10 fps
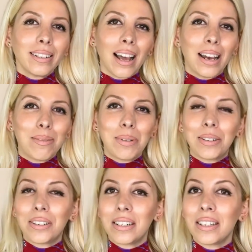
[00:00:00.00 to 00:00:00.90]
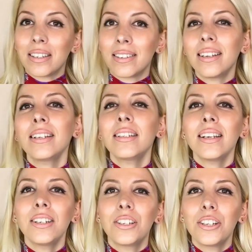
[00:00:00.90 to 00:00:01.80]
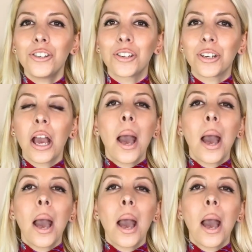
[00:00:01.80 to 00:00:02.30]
element in the 6th edition,